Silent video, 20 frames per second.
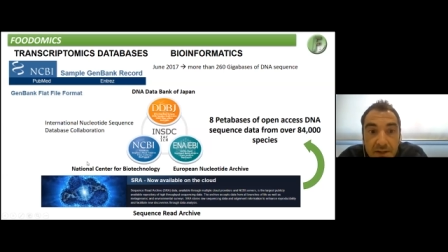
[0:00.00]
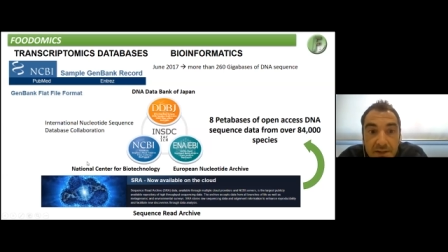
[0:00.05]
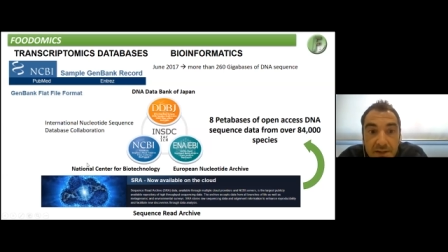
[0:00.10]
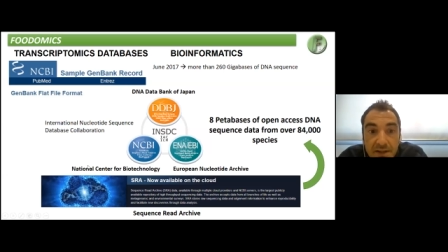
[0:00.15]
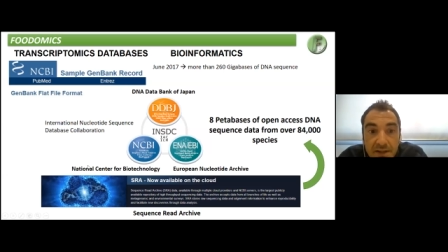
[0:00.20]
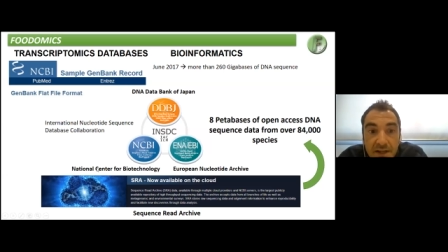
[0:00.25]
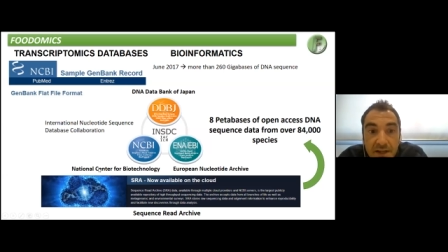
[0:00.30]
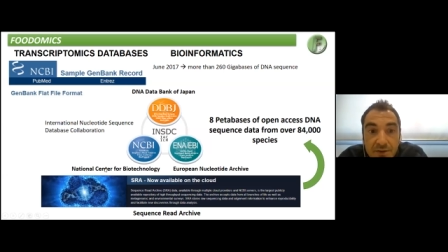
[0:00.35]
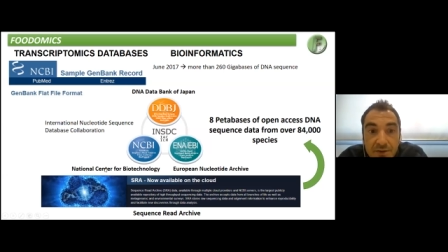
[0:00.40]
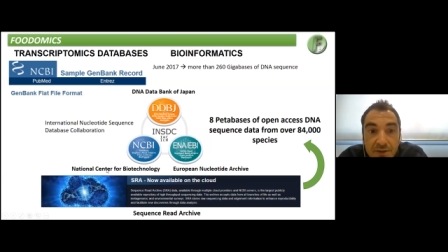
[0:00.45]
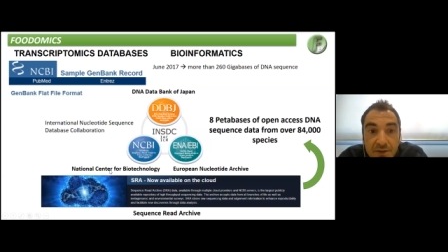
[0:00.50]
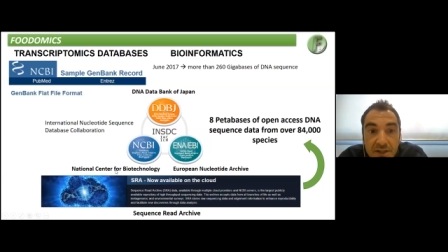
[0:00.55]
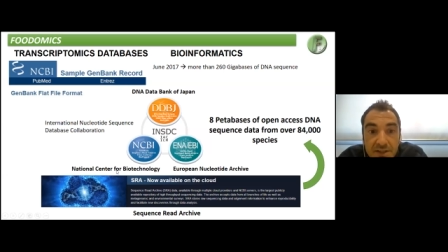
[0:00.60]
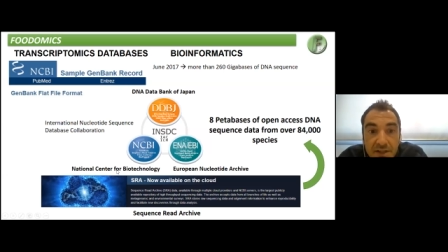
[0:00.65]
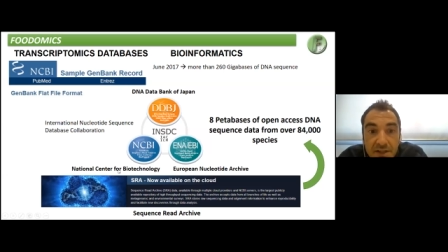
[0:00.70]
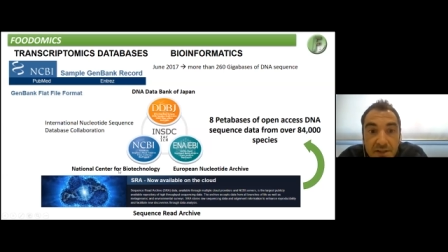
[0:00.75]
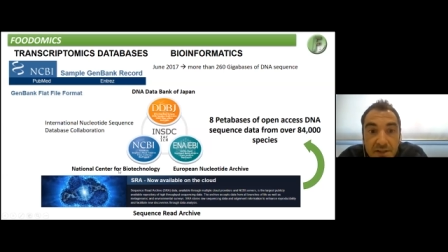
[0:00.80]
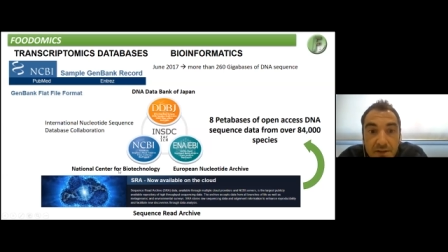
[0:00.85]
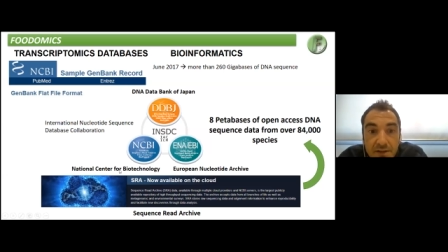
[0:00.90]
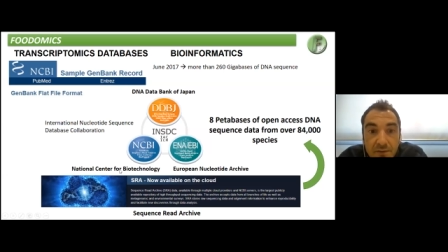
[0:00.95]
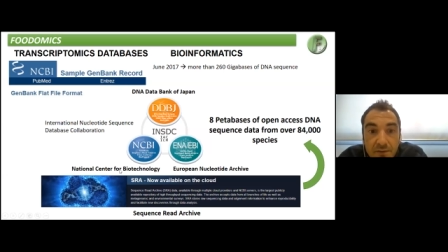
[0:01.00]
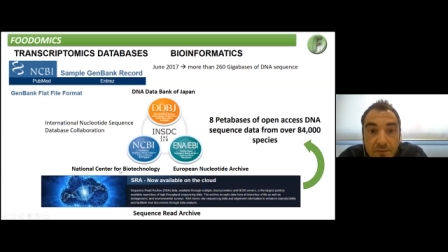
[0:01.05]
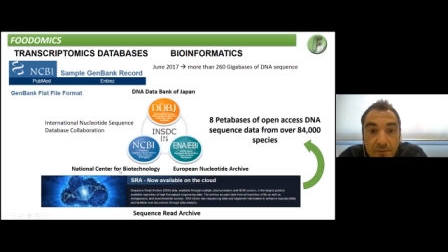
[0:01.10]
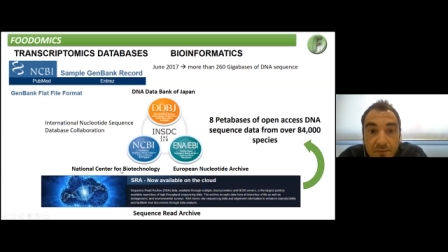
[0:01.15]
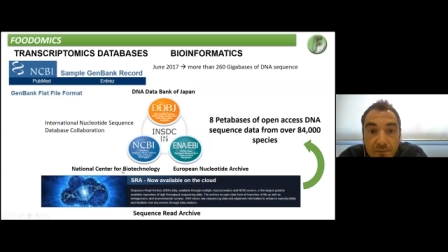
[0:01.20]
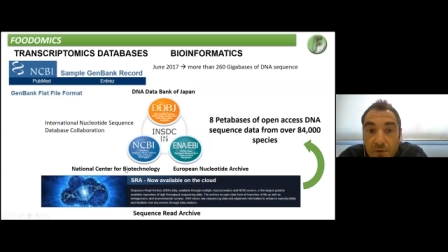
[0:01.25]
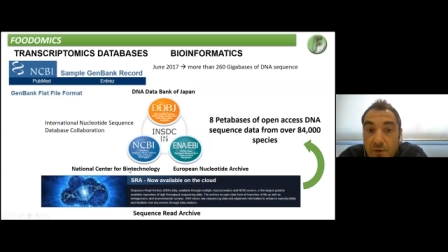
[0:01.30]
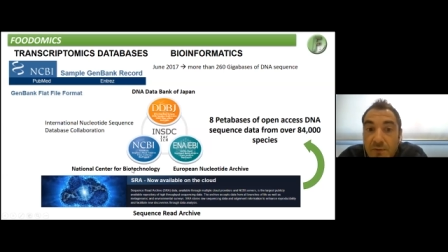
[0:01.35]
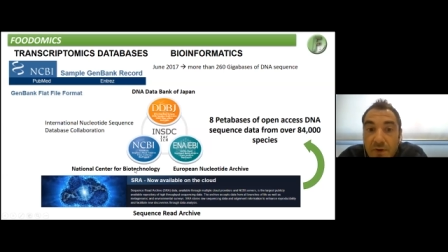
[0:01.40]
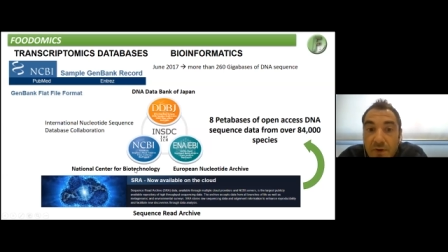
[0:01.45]
the National Center
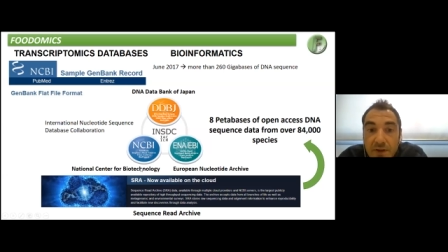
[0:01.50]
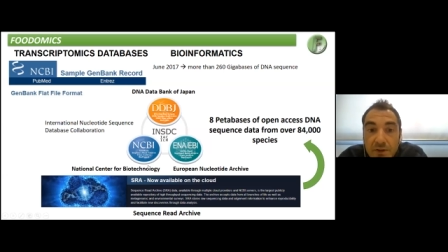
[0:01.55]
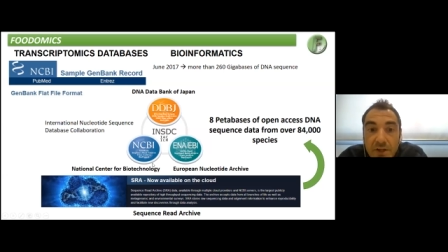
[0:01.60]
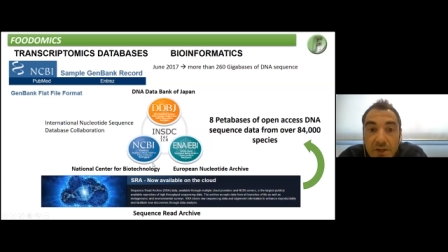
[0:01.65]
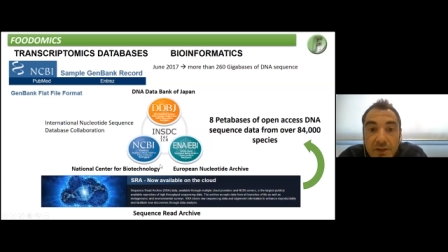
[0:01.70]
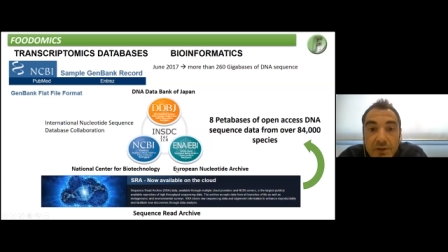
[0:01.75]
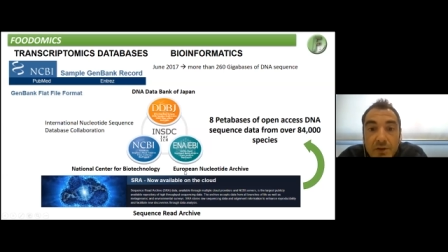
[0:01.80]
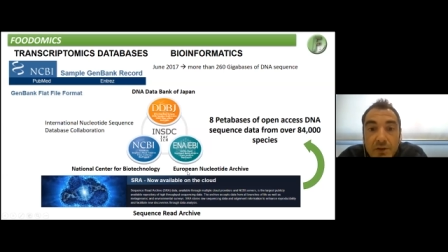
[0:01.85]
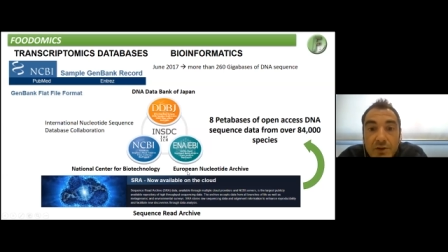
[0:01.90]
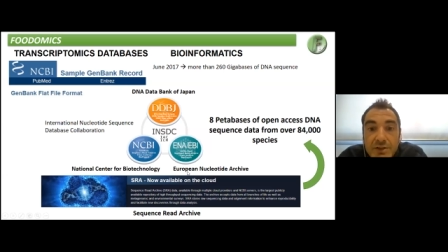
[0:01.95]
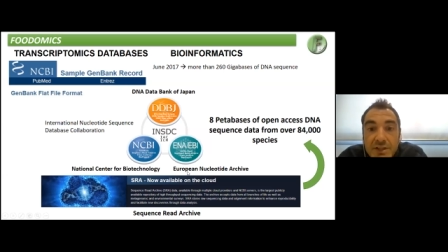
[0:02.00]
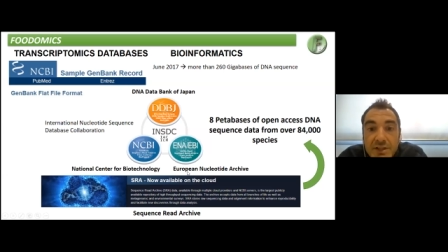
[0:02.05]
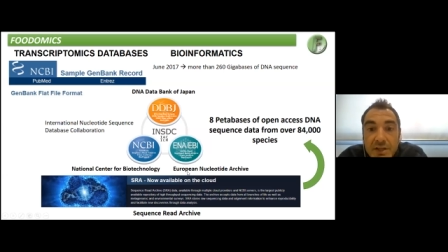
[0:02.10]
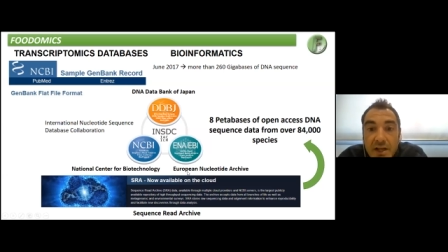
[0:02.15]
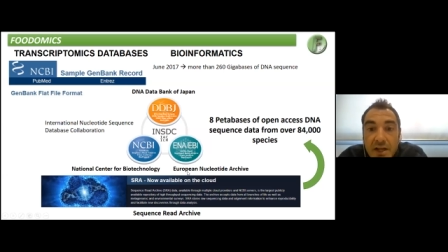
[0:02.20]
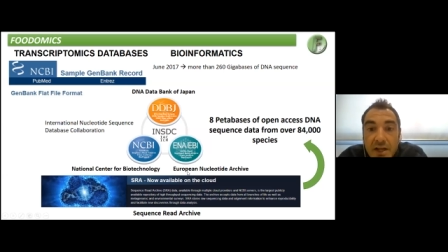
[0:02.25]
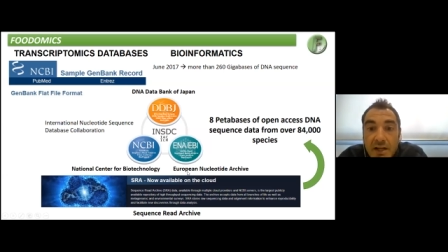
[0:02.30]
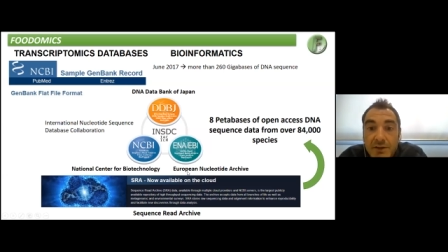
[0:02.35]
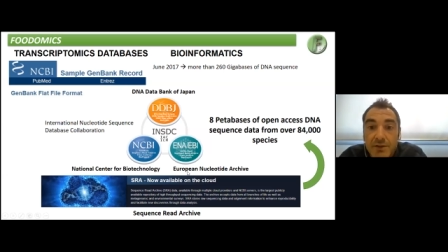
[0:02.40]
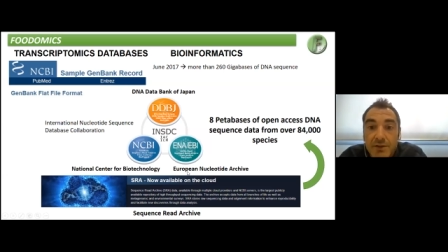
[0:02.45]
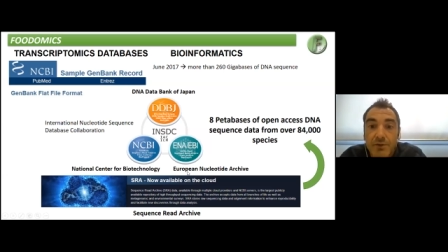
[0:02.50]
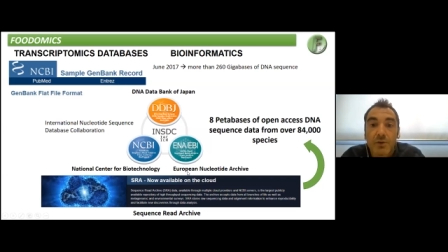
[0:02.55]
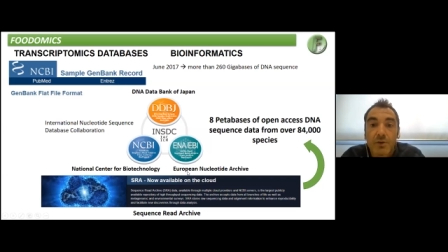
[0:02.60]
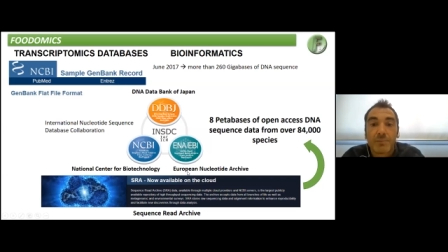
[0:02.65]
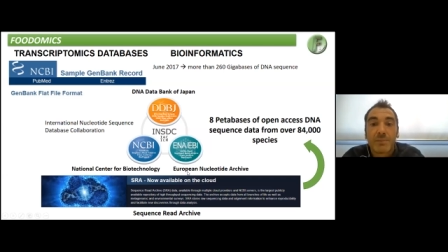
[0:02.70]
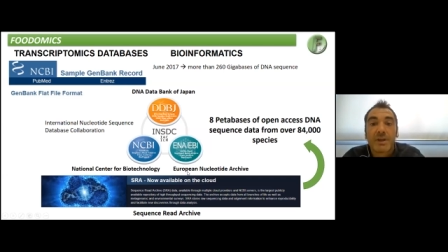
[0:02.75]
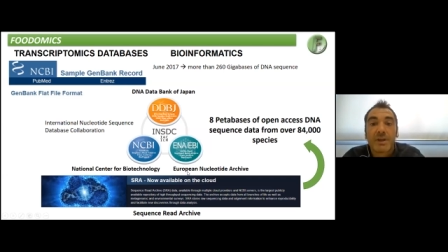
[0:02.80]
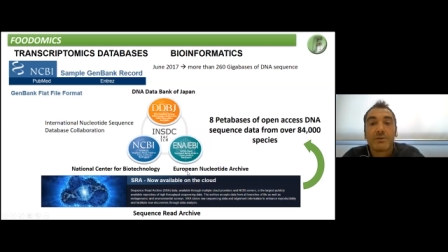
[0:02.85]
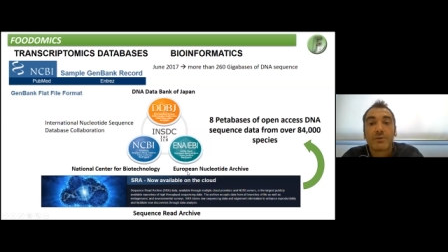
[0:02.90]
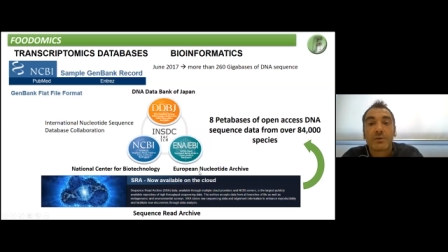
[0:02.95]
for Biotechnology, and the
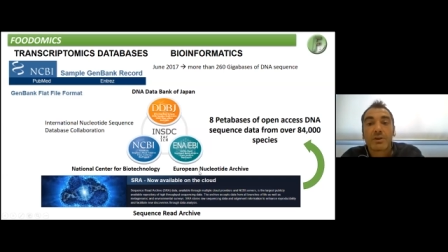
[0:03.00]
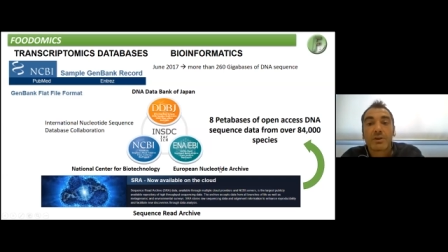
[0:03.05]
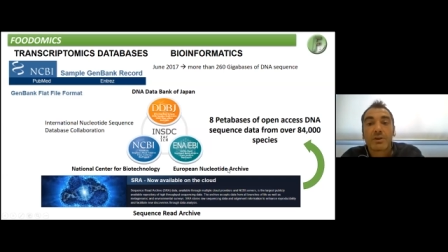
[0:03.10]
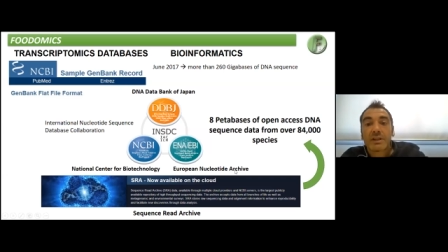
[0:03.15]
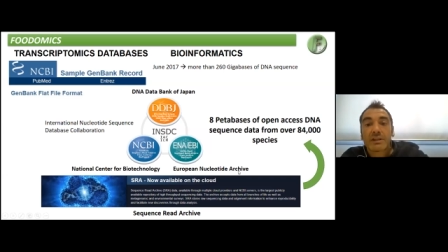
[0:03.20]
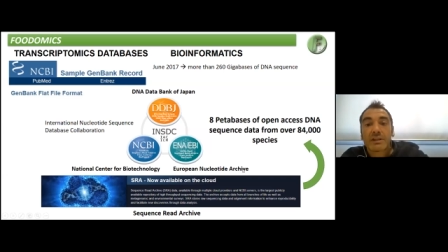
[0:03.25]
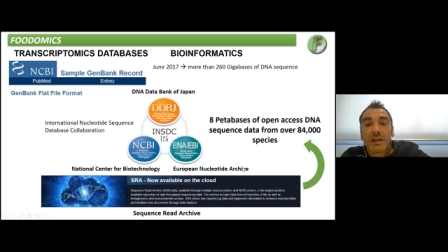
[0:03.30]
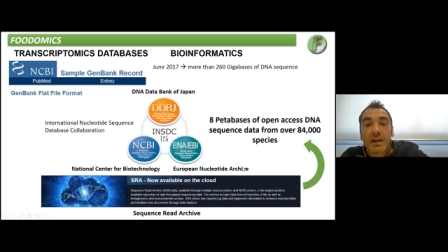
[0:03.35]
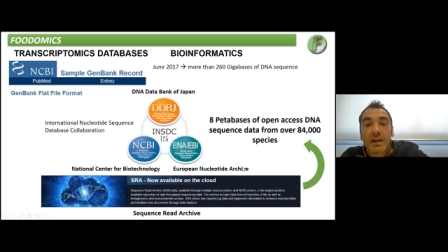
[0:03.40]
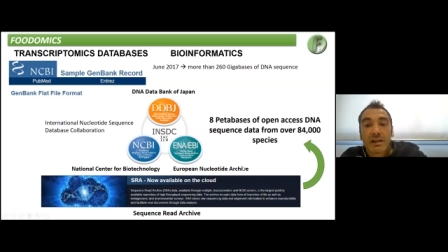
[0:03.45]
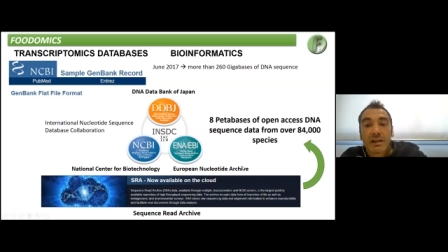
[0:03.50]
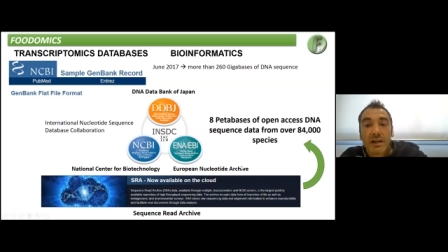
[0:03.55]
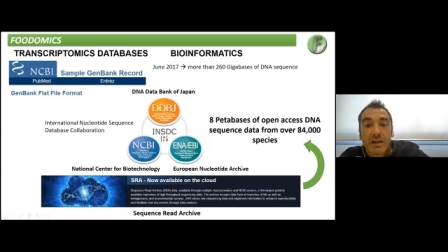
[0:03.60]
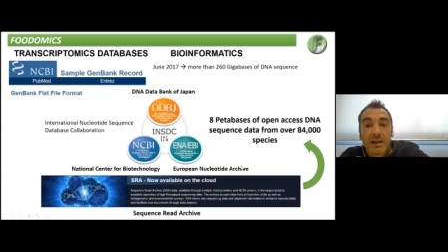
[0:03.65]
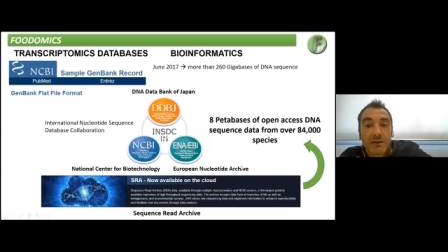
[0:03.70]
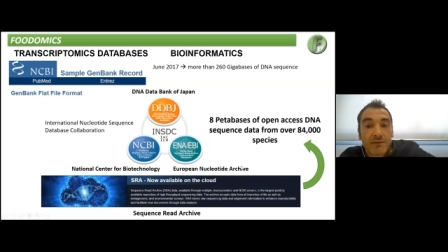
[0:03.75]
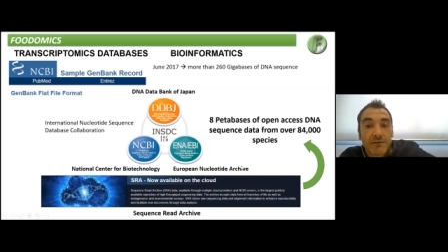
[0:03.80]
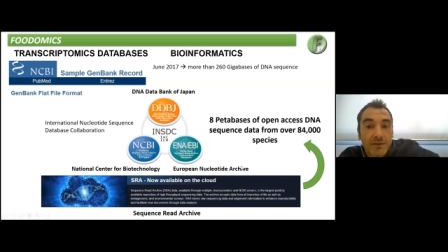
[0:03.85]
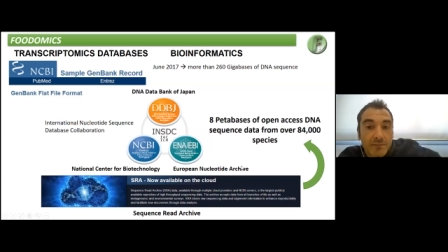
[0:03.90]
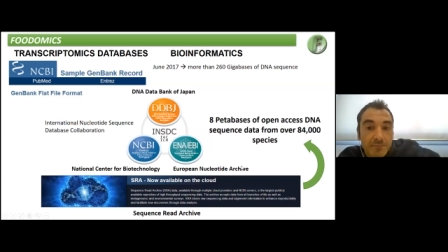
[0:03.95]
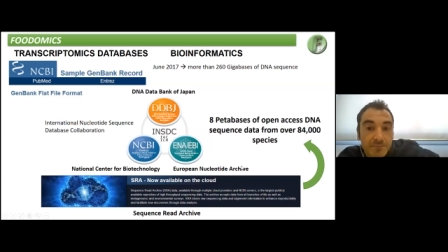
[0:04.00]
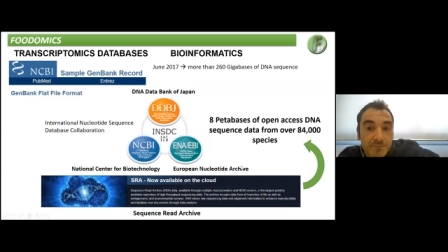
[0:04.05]
European Nucleotide Archive.